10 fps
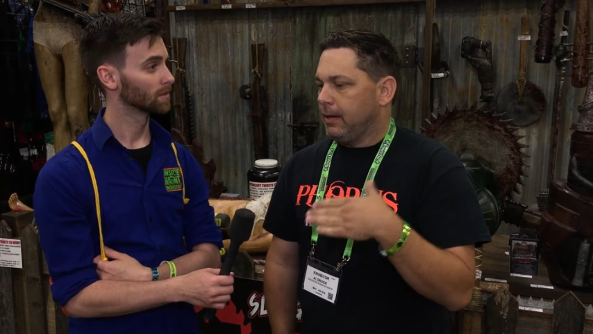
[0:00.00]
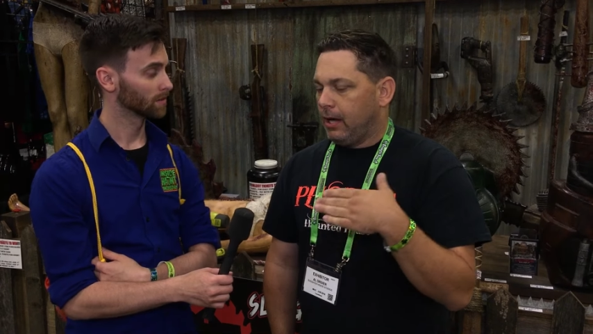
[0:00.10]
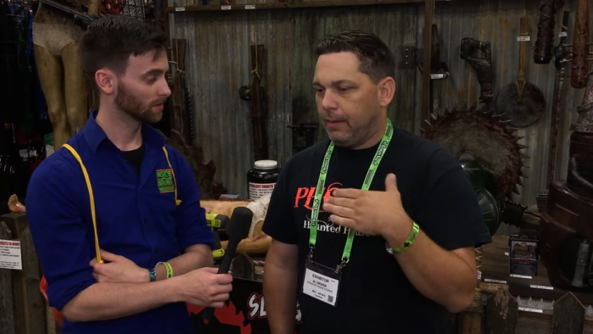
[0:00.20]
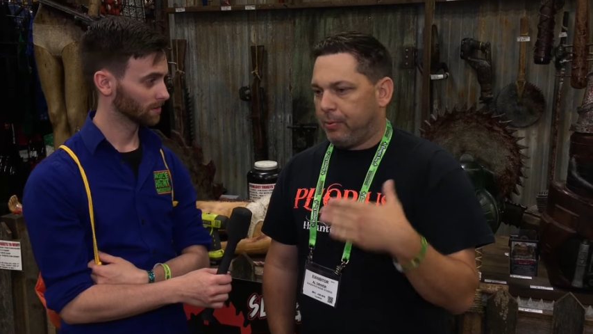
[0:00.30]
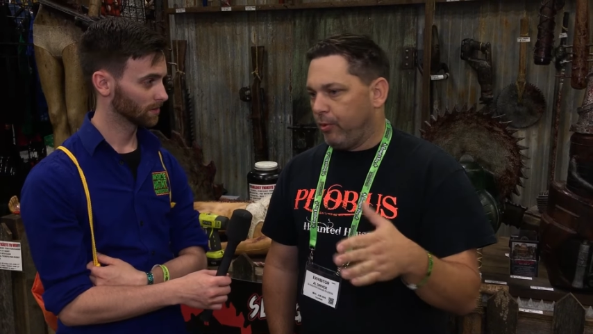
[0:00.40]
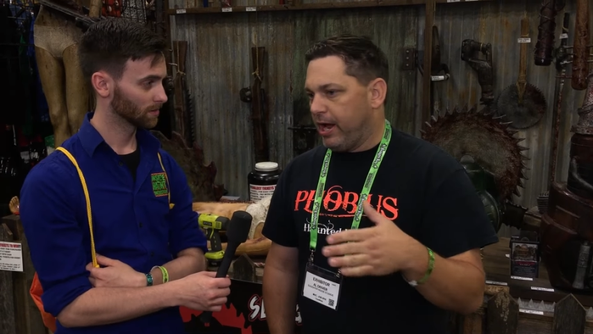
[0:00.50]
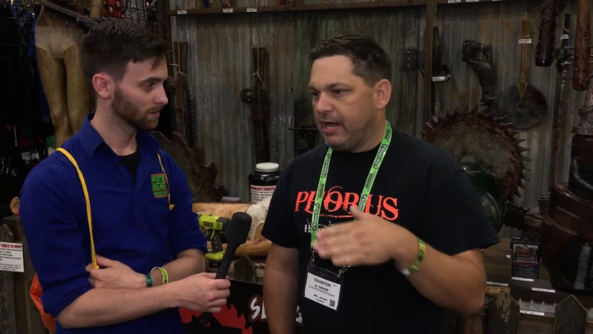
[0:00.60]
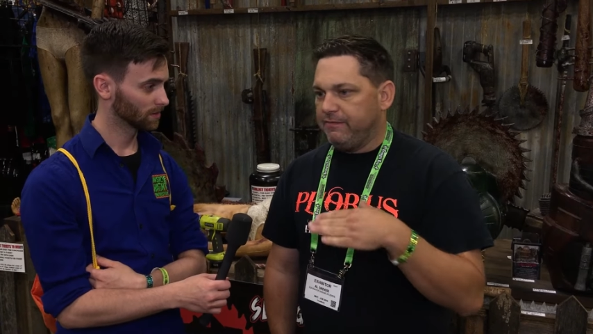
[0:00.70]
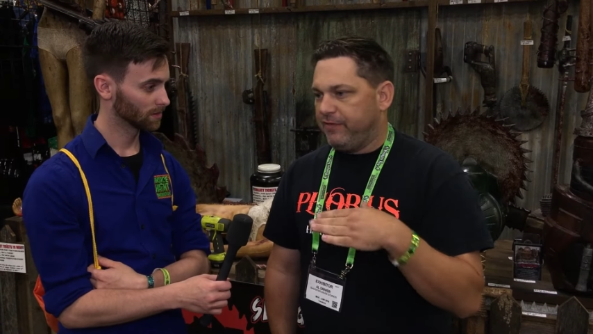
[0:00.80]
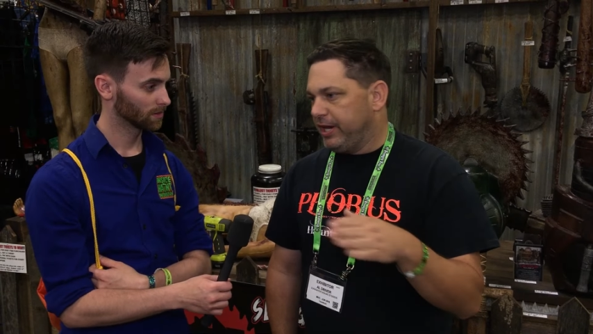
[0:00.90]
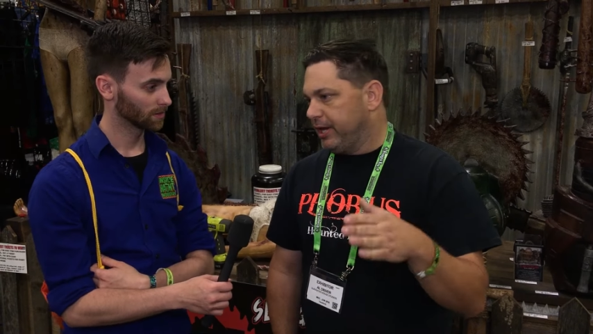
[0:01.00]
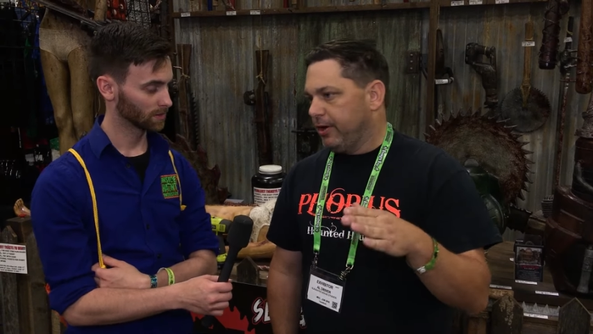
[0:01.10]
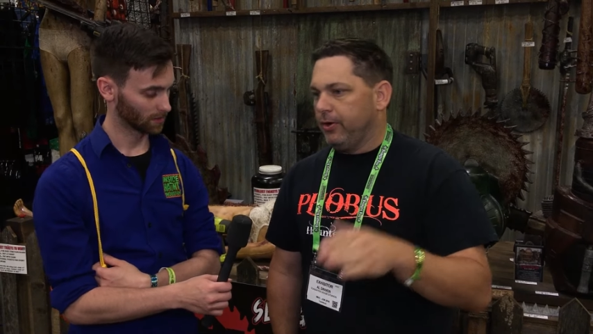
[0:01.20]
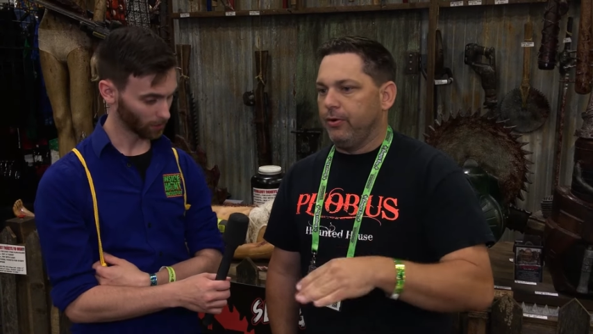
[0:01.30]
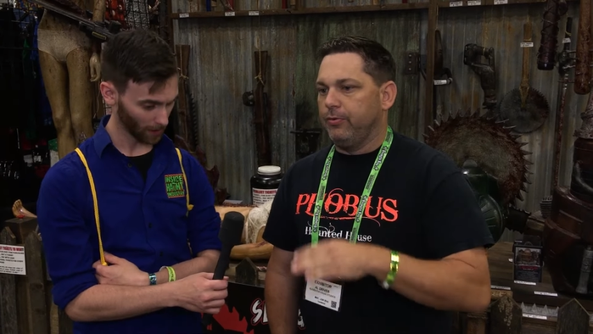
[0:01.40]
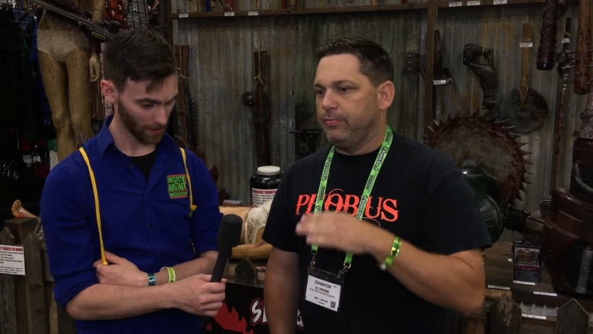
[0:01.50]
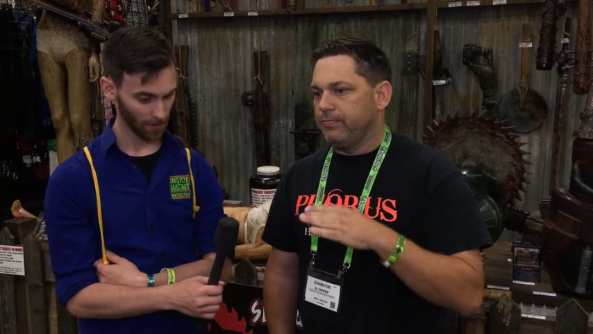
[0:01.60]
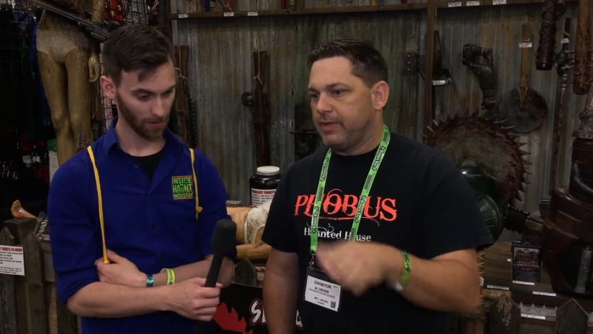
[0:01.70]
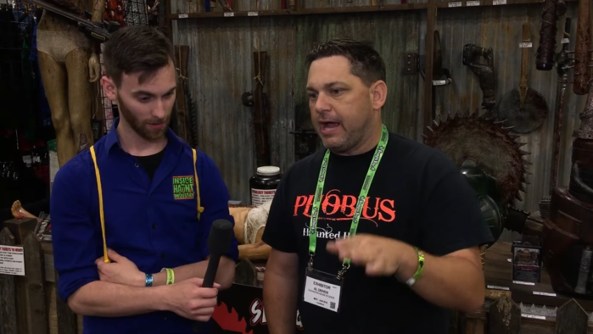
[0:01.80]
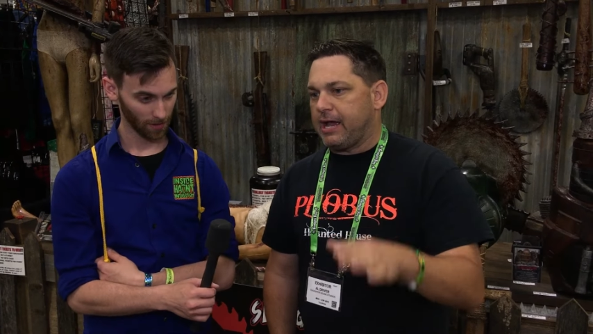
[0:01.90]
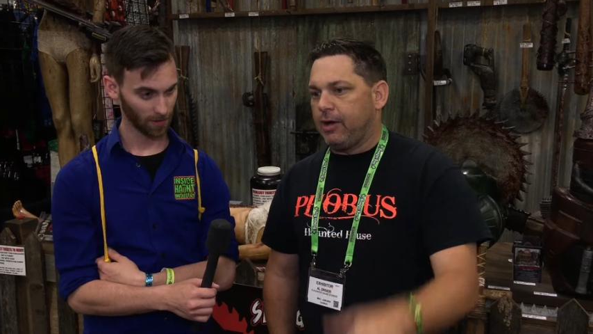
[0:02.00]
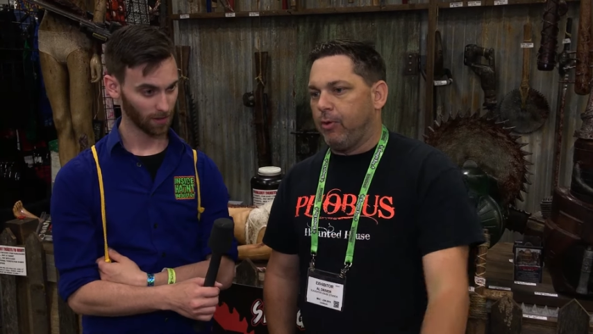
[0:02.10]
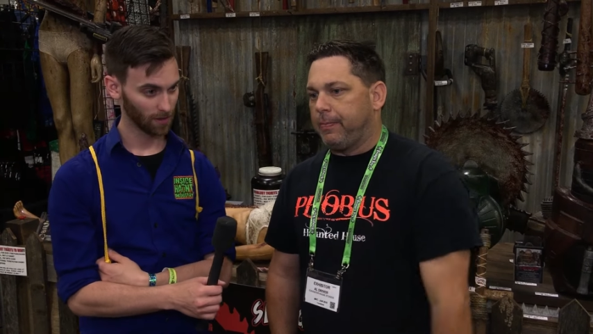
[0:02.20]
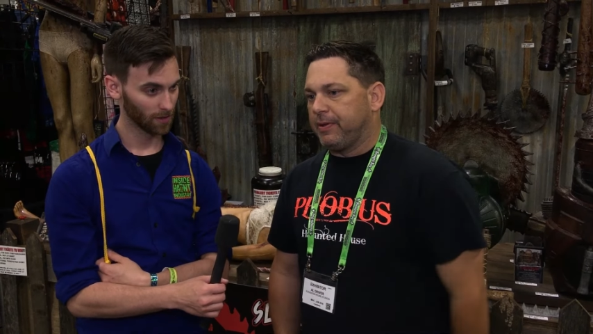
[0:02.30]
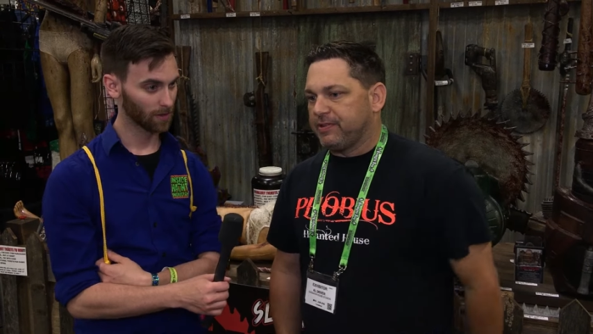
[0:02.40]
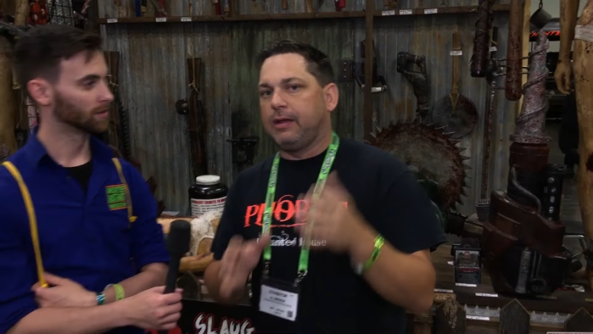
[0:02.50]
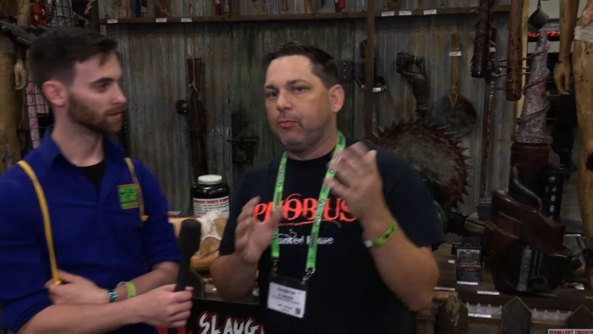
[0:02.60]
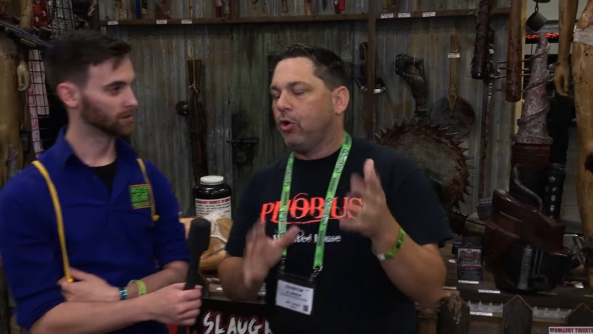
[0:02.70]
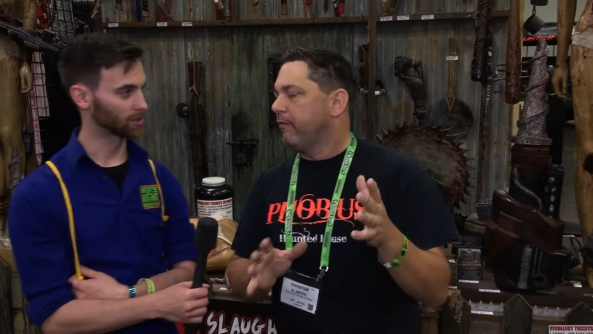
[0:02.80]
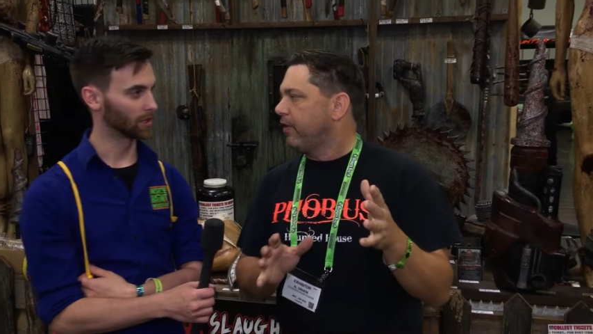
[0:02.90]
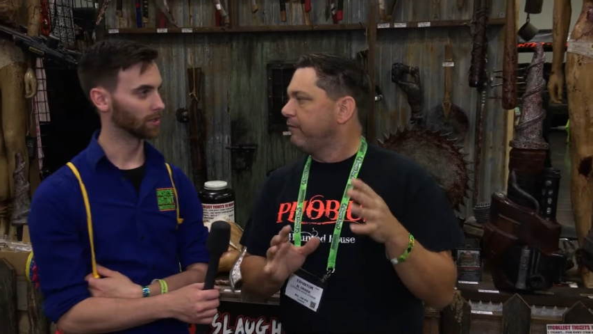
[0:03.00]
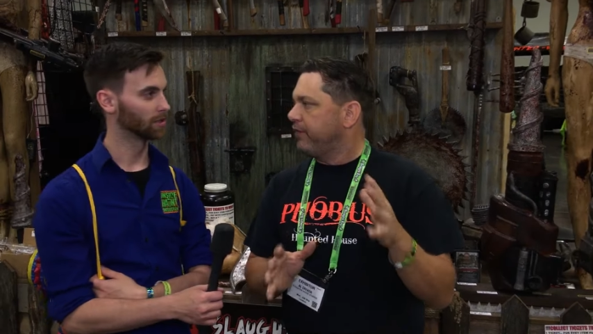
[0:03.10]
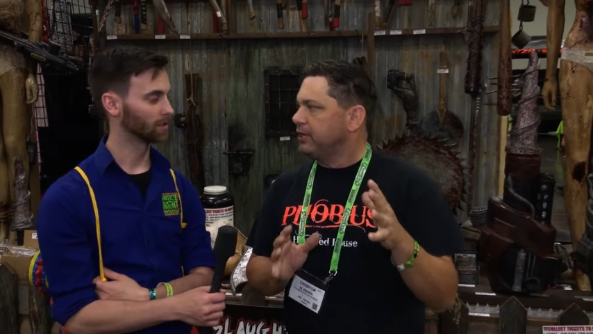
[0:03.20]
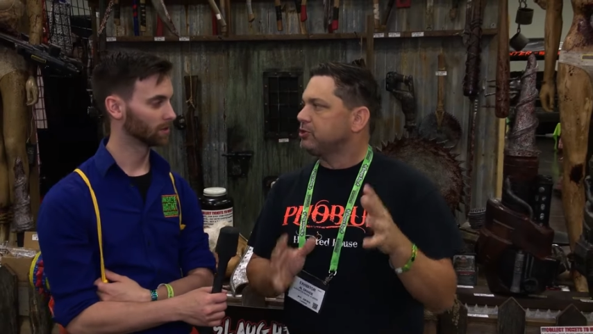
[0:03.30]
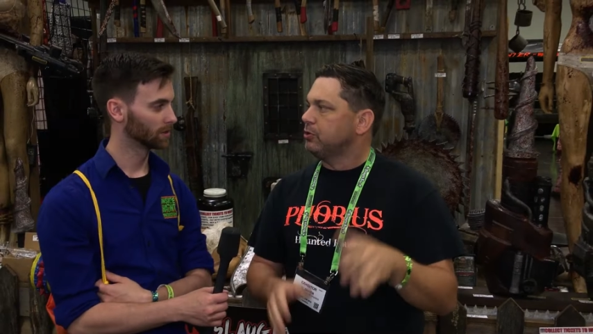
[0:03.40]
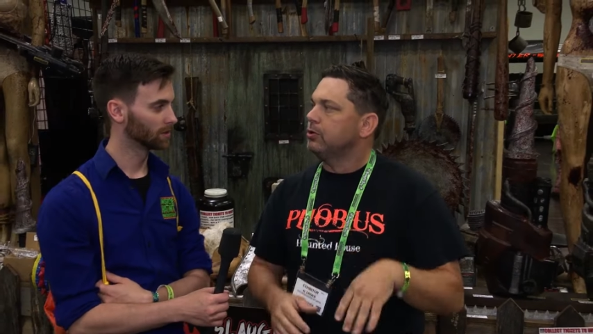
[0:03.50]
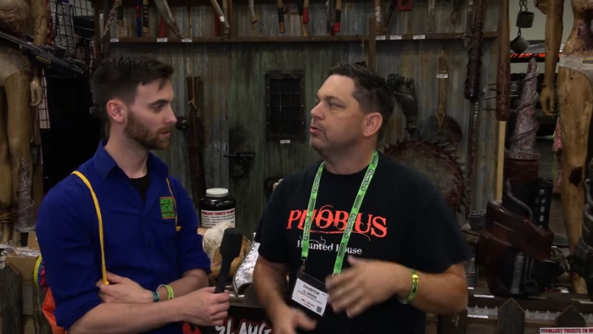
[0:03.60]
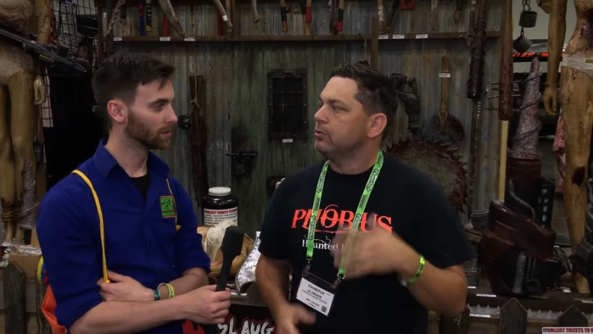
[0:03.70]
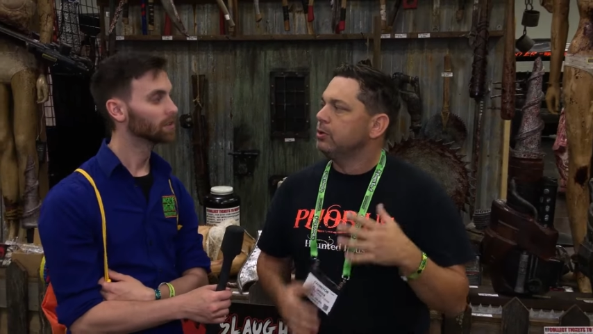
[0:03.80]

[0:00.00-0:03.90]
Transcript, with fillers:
Speaker 1: uh, parade, video, that kind of weapons. They're more sure. of a visual,